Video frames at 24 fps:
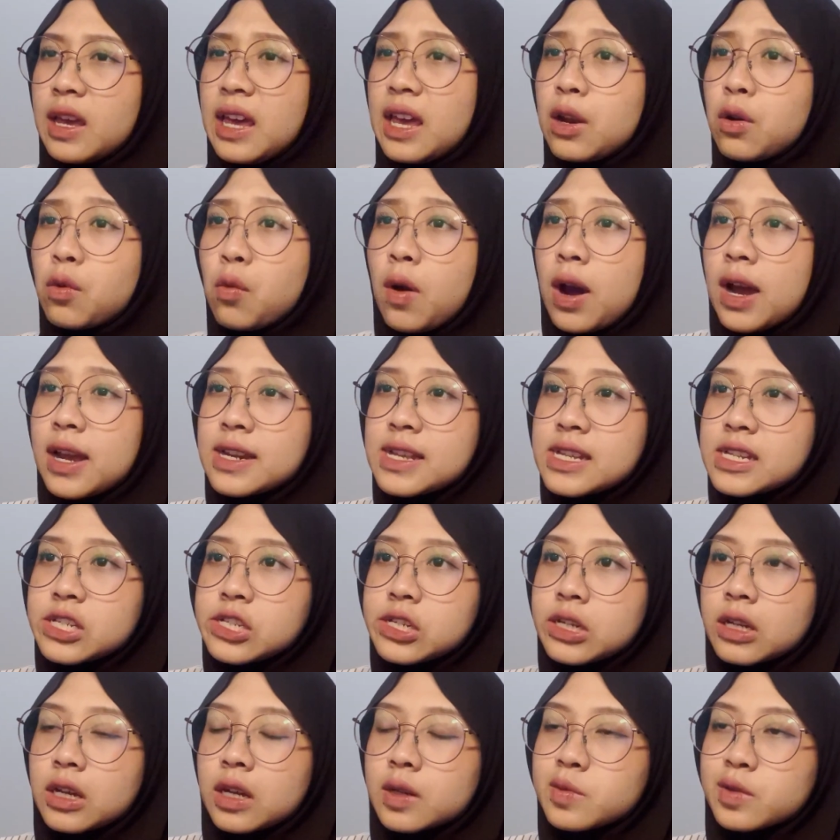And why didn't
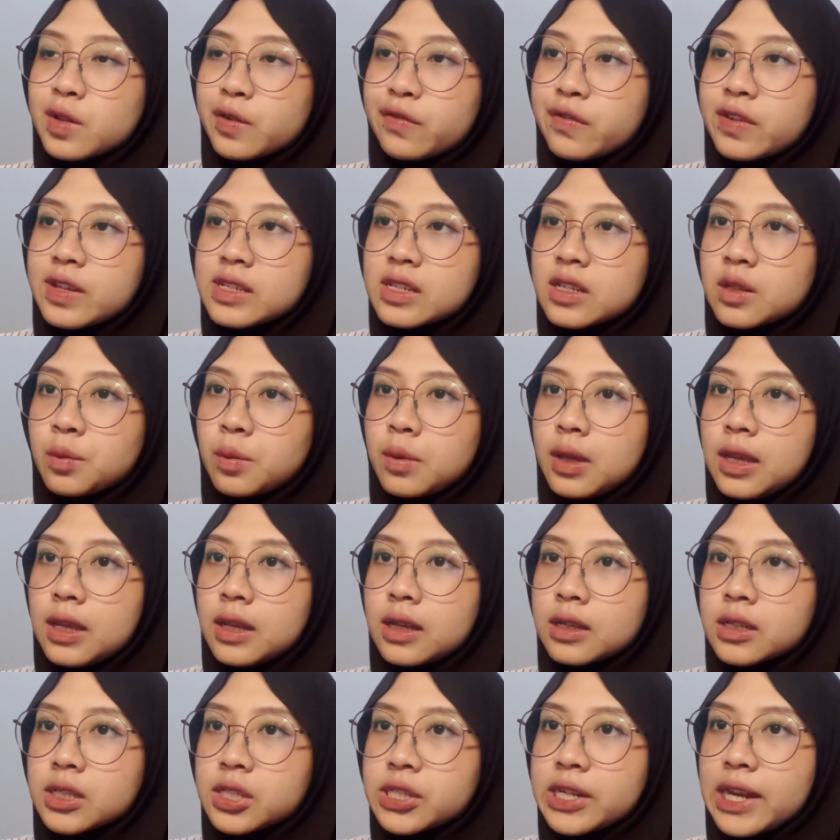she come to visit
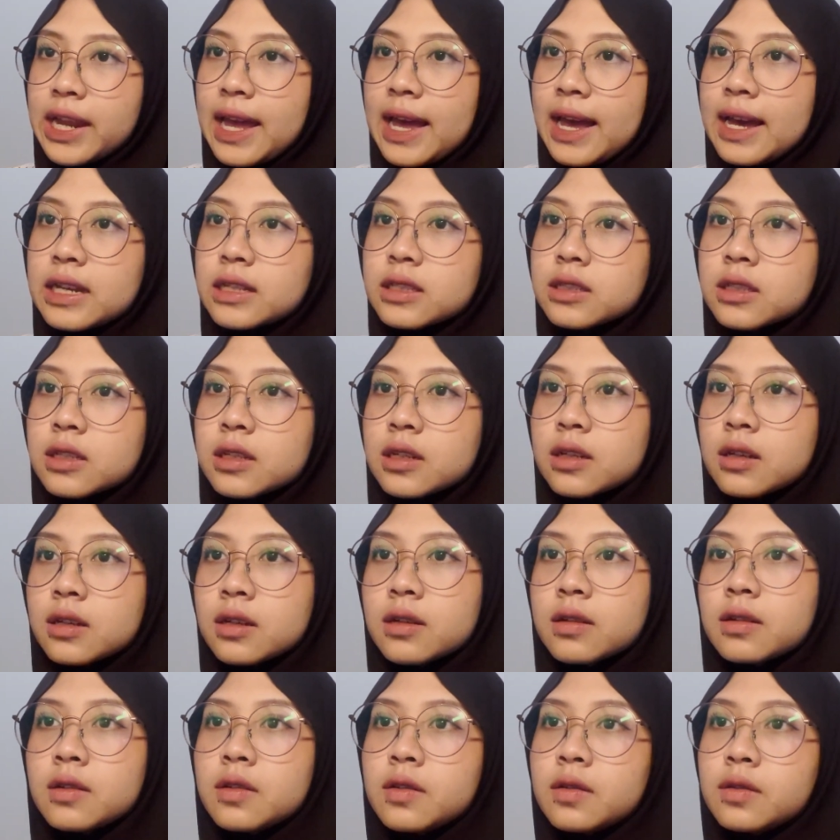me? She asked.
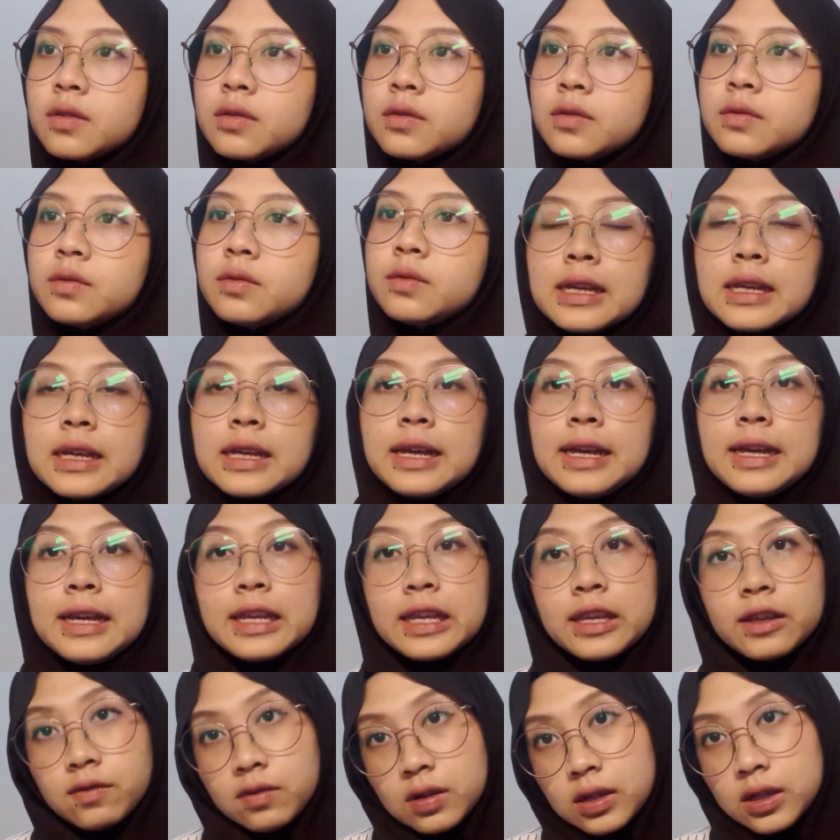
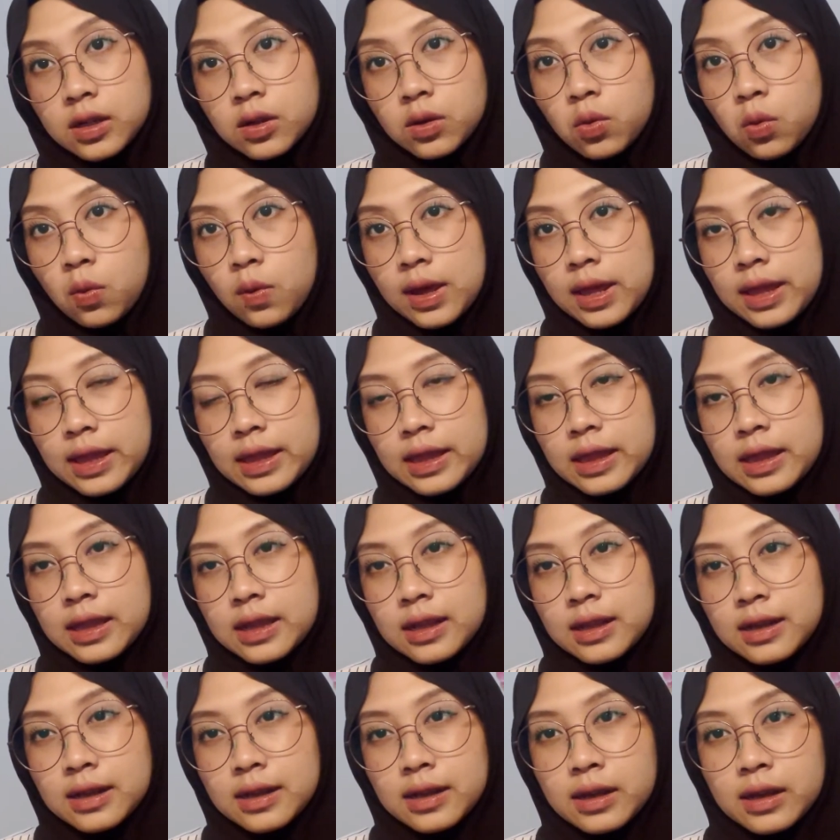Even when
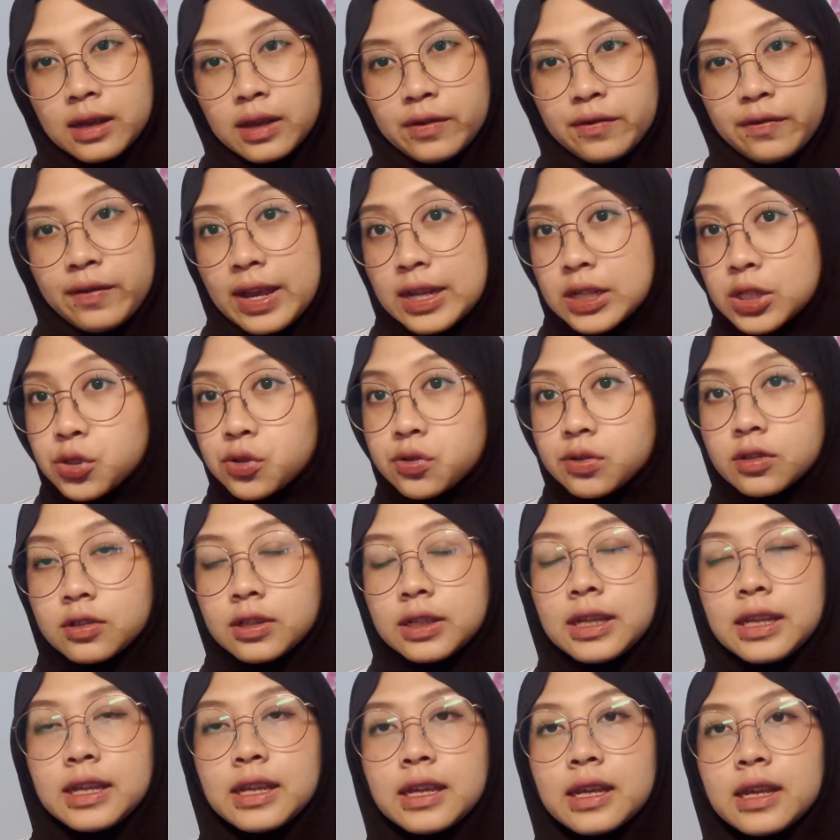
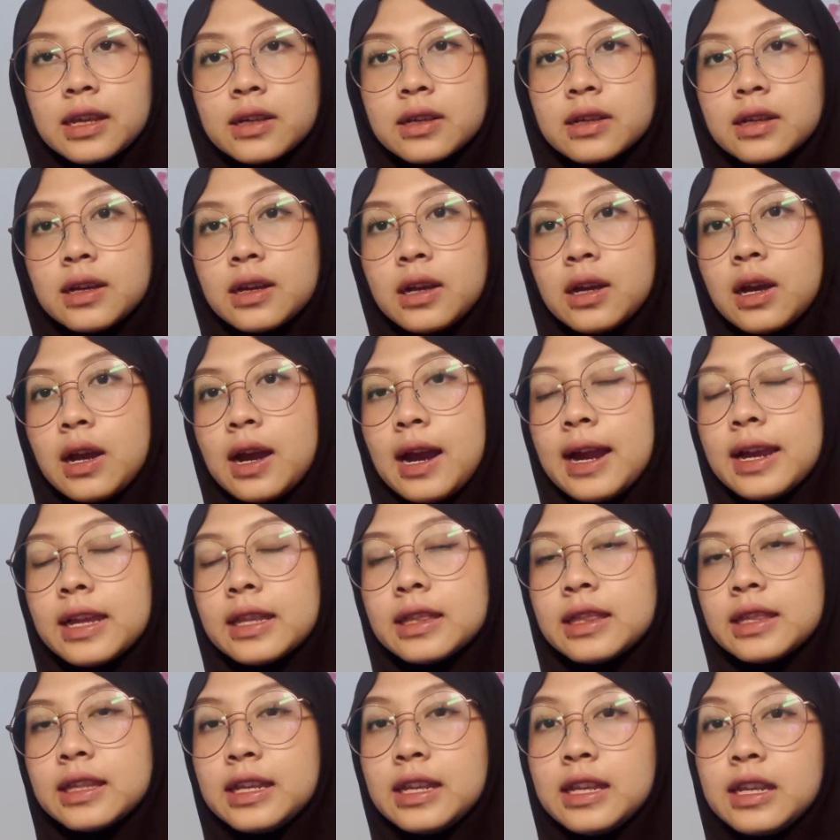eventually
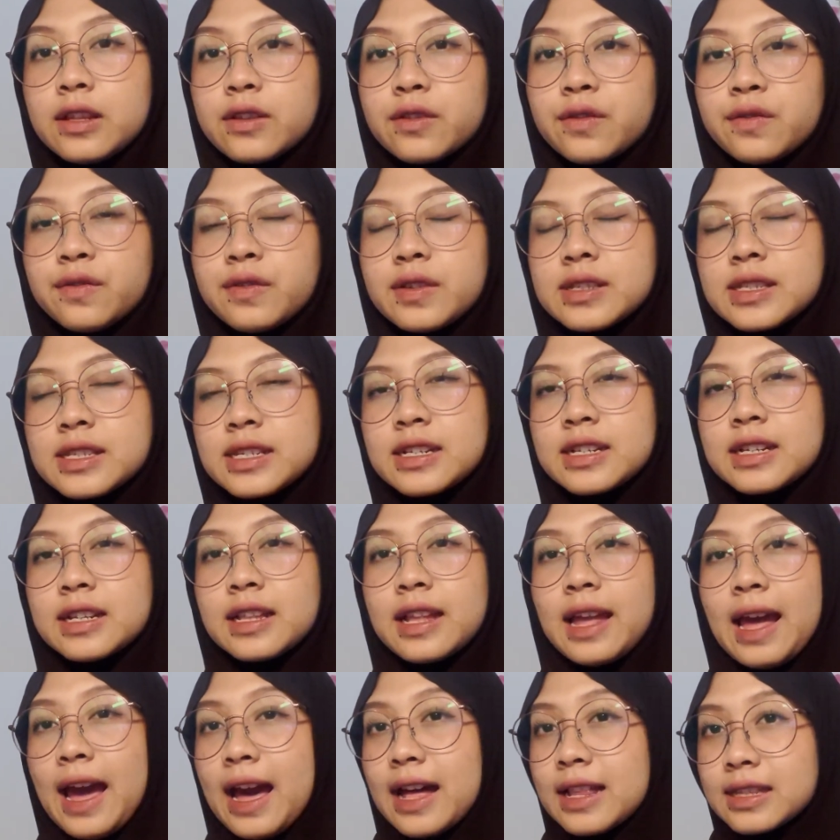Eileen visited
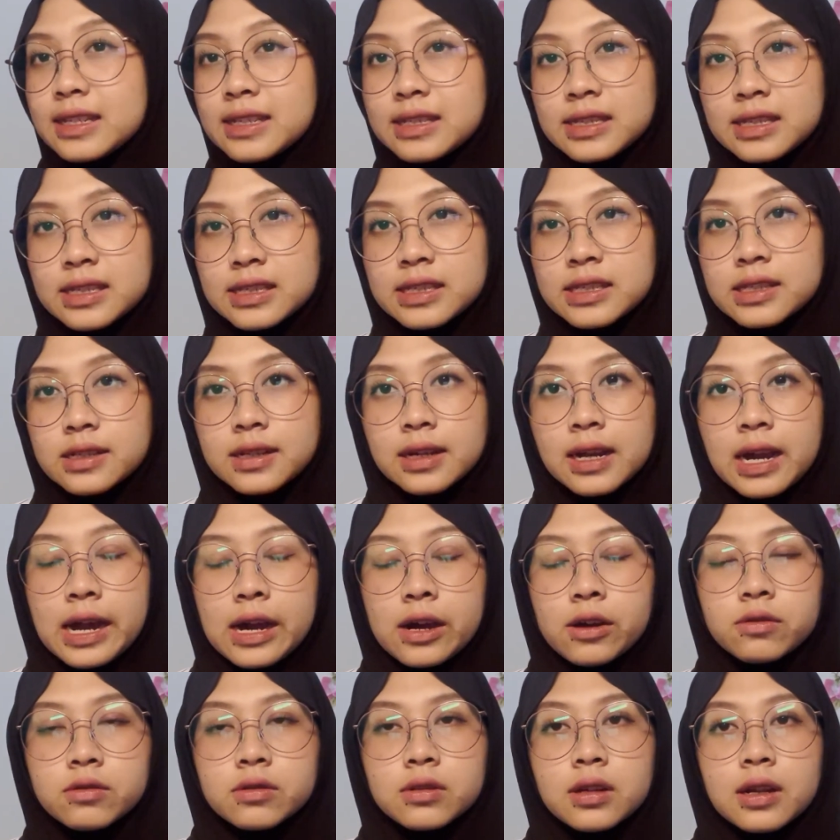Alice's
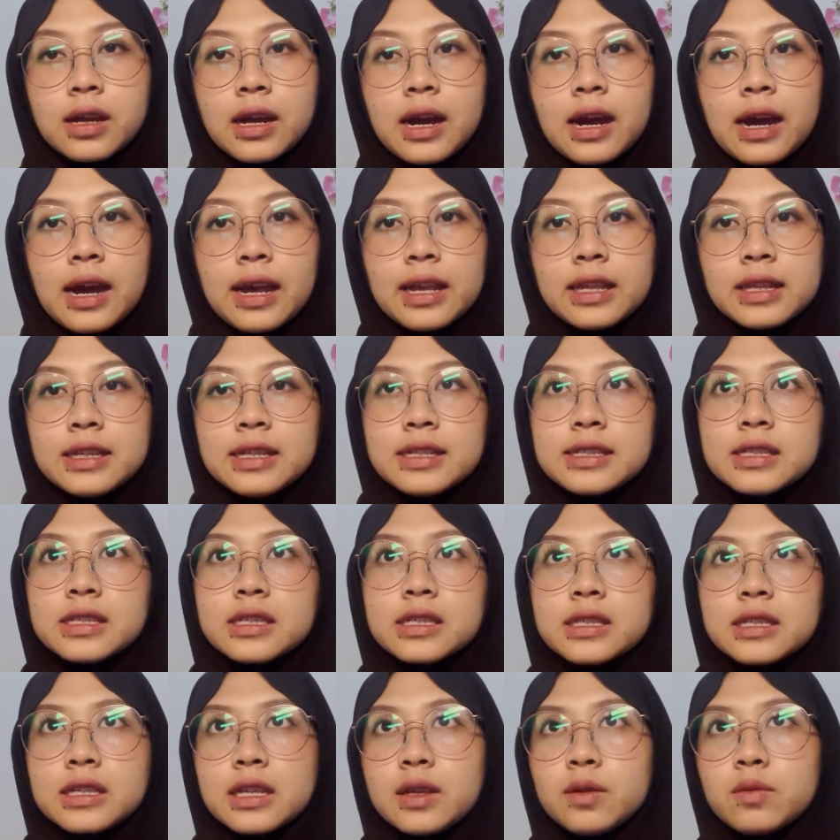town, Eileen
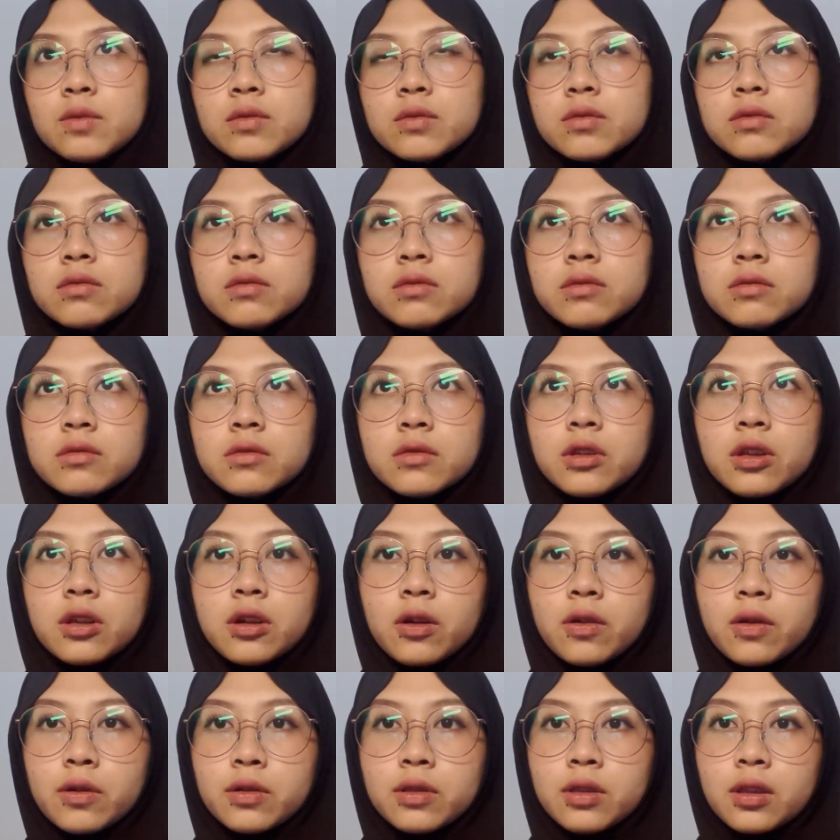seemed,
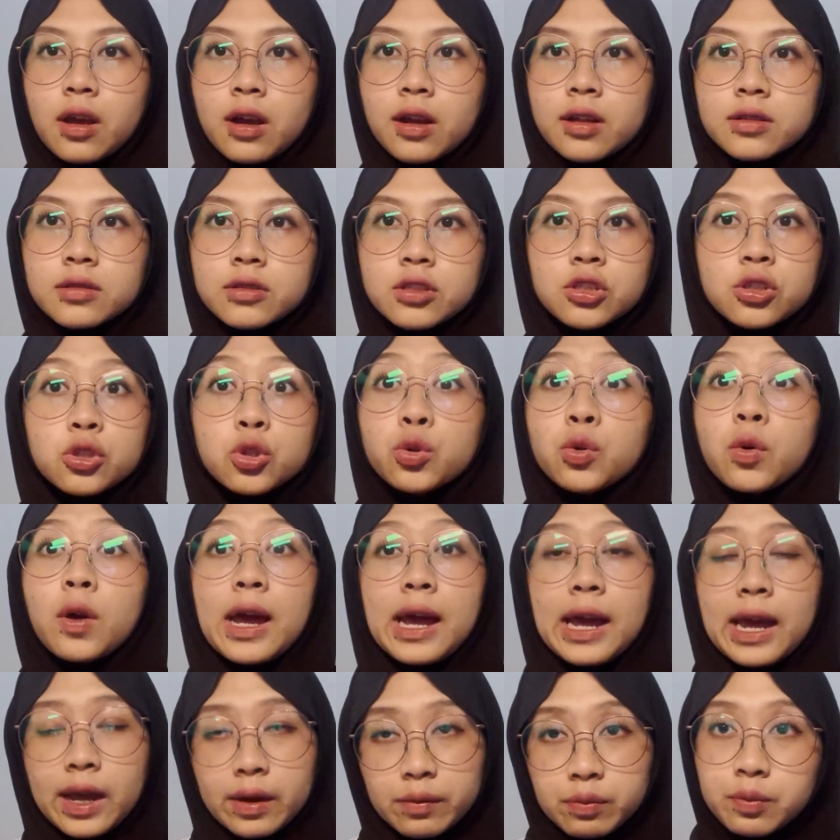not too
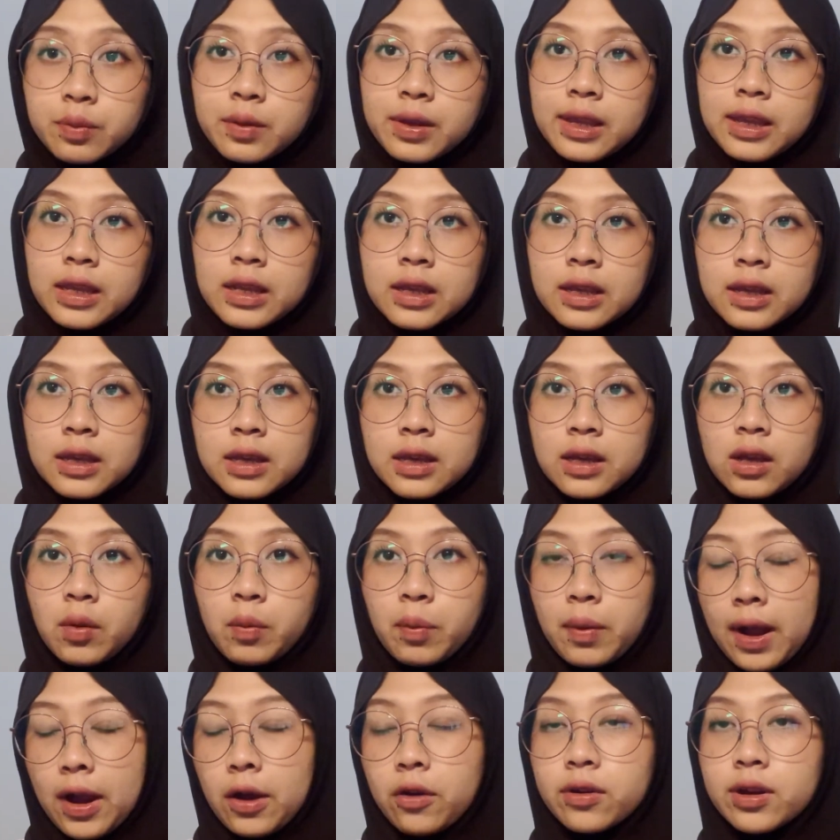happy
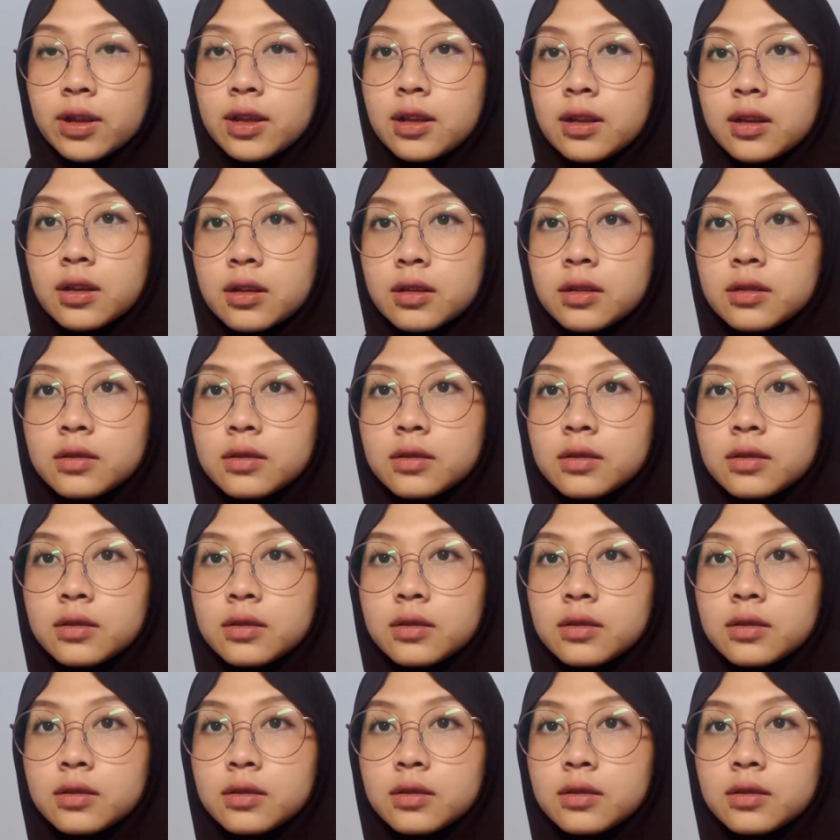about it.